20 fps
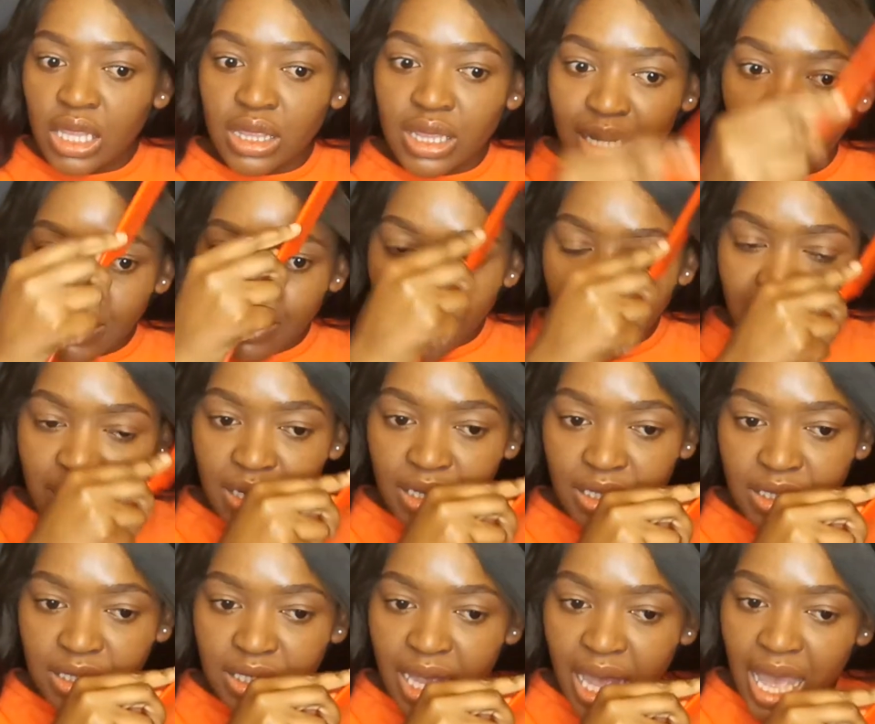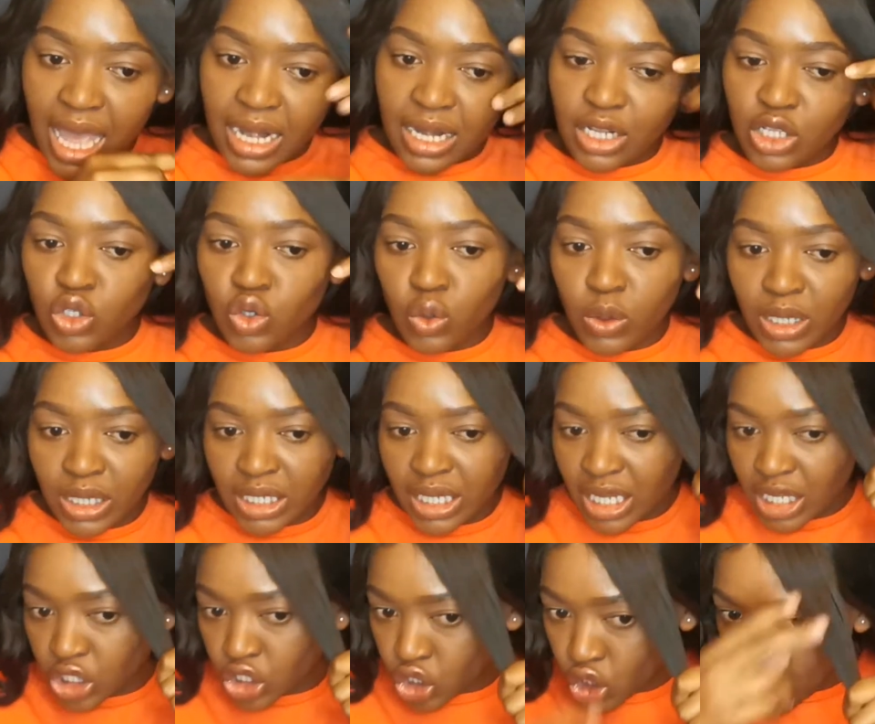three bundles and a 20
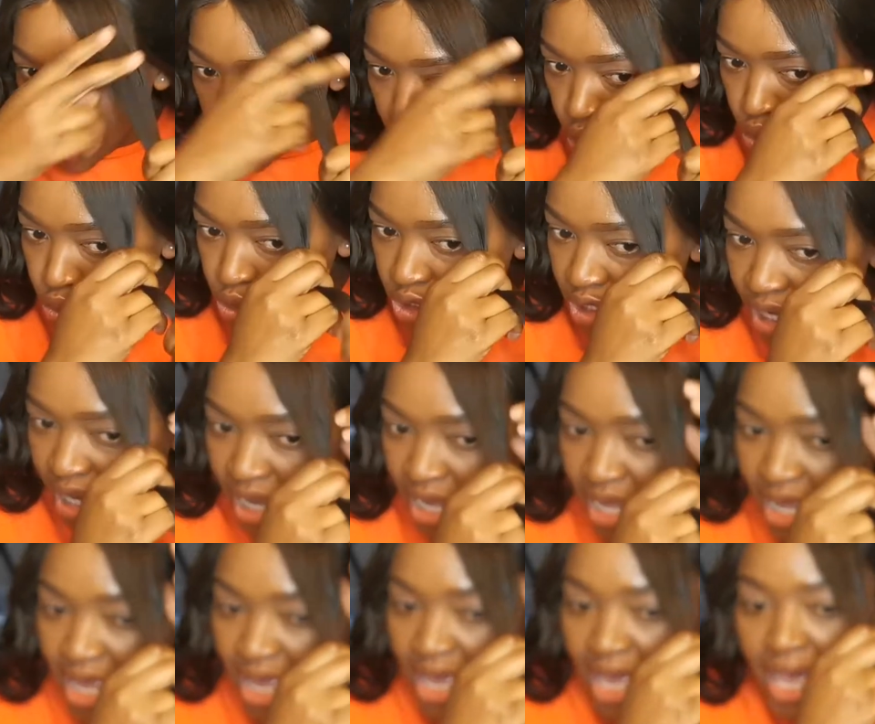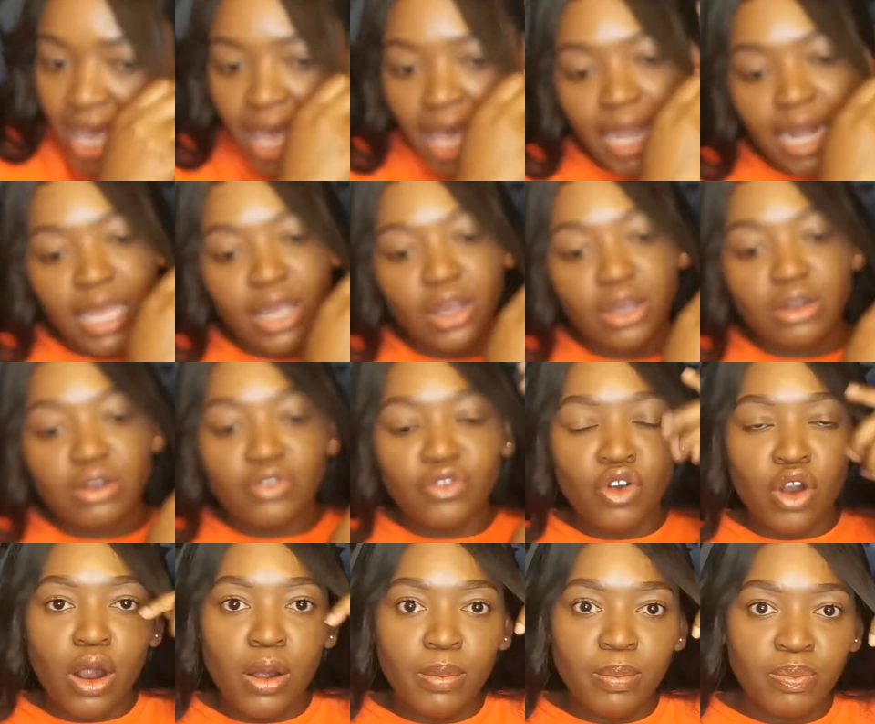inch closure, and I got it
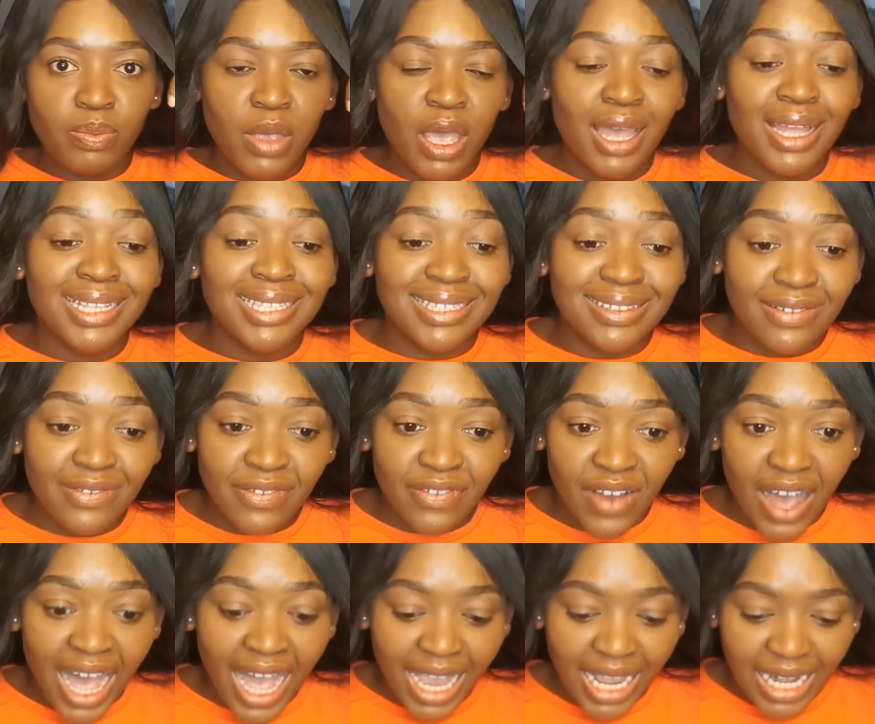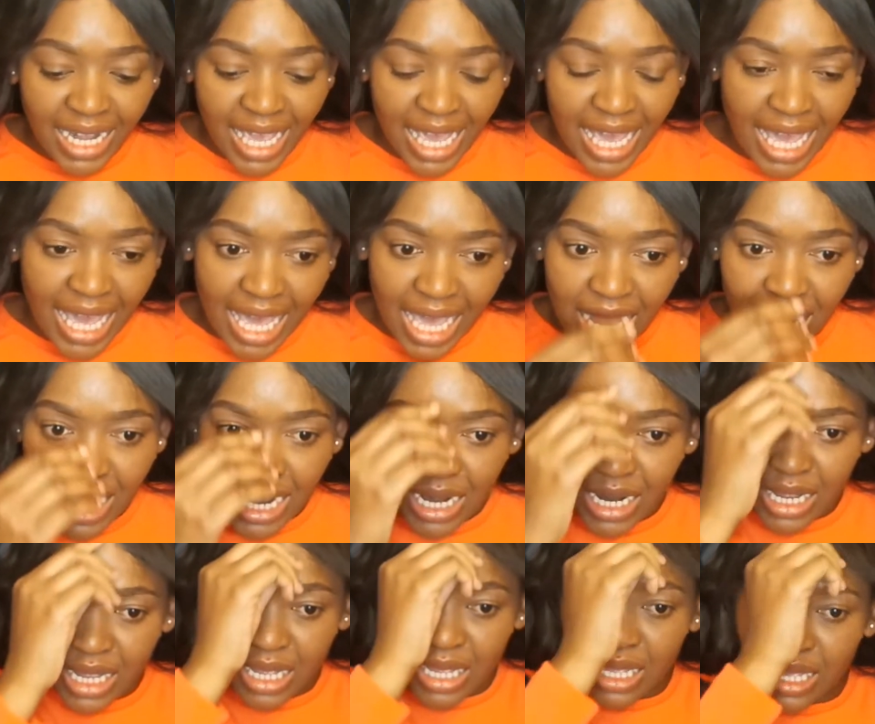from Divine
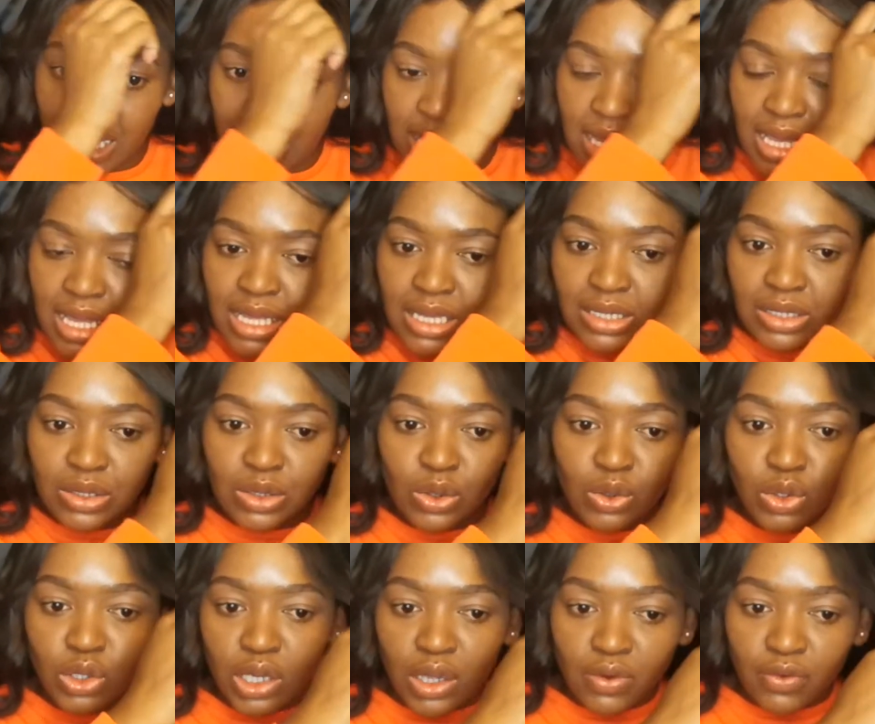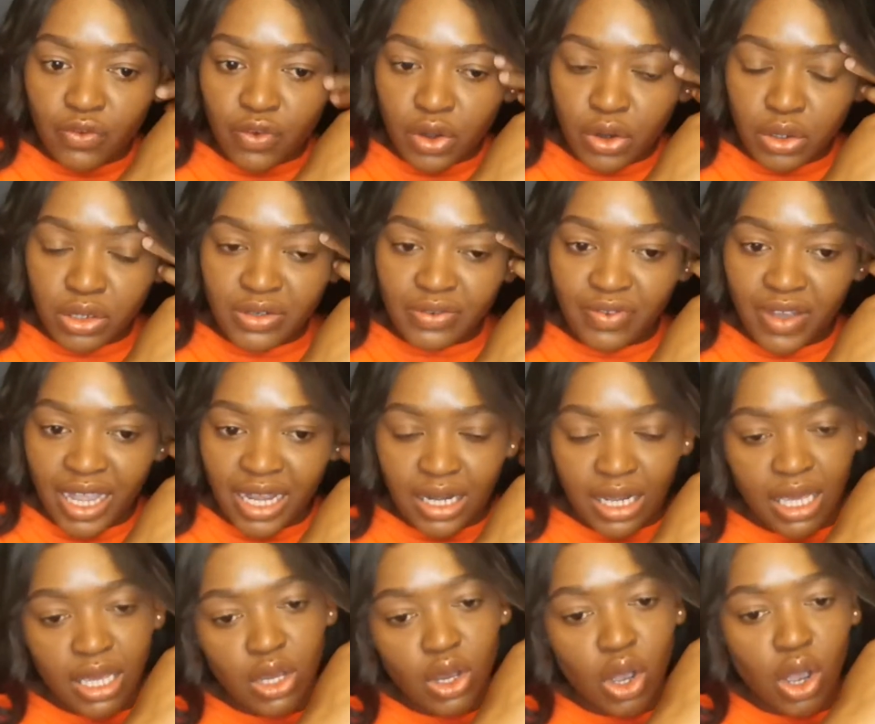Hair. So you can follow Divine
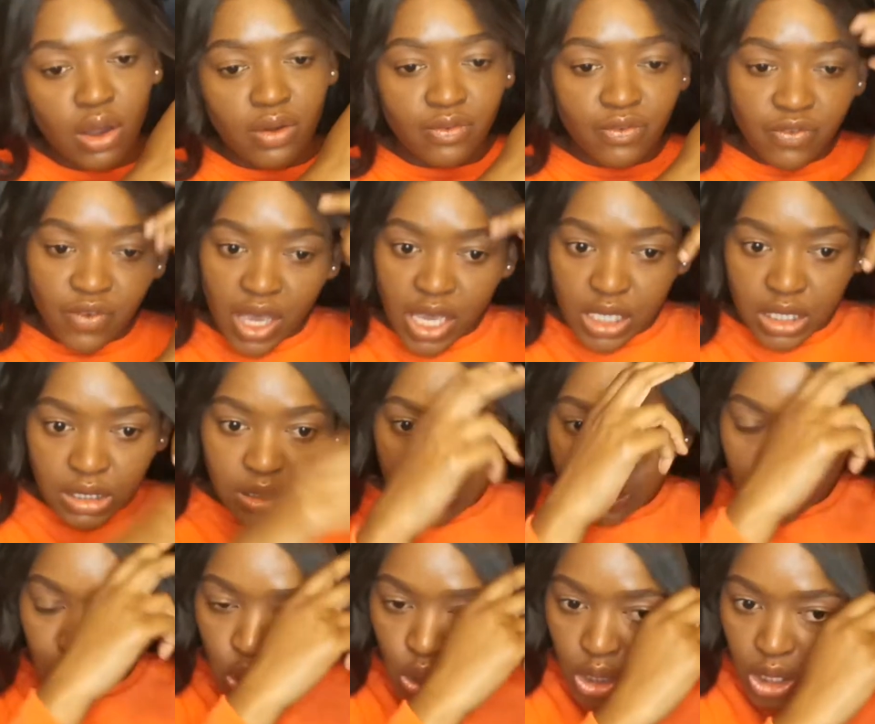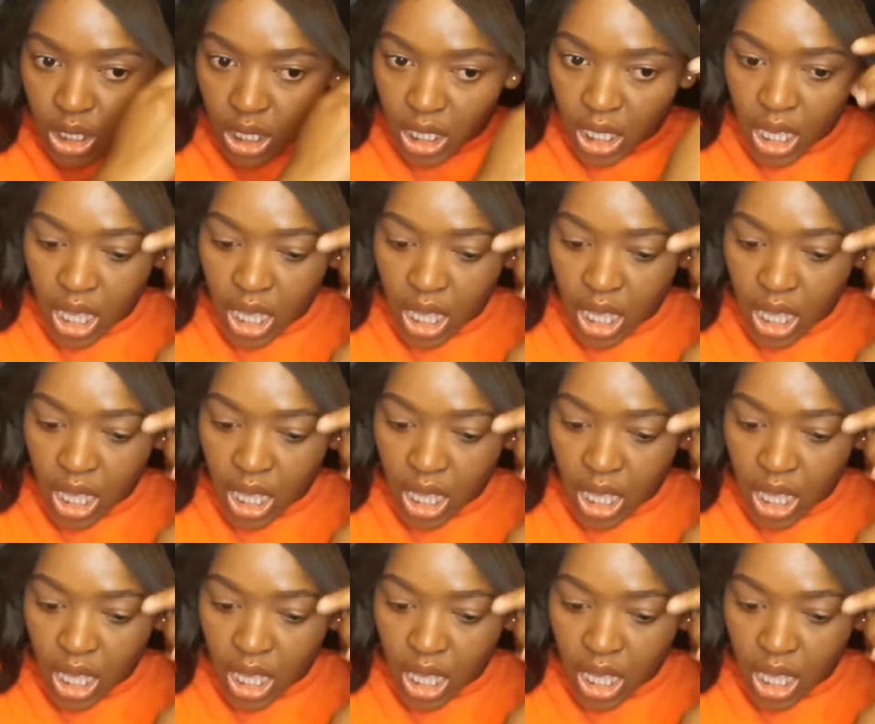Hair on Facebook